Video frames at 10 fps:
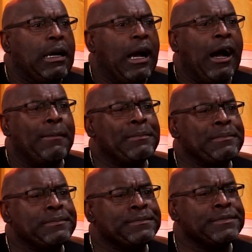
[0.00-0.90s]

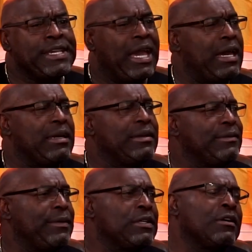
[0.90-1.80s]
Yeah,
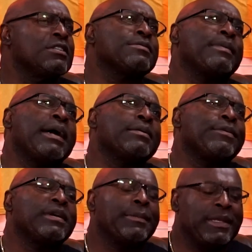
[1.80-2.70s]
because
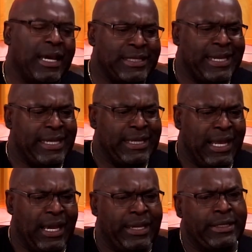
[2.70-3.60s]
we came in
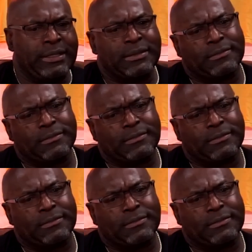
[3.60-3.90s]
1989.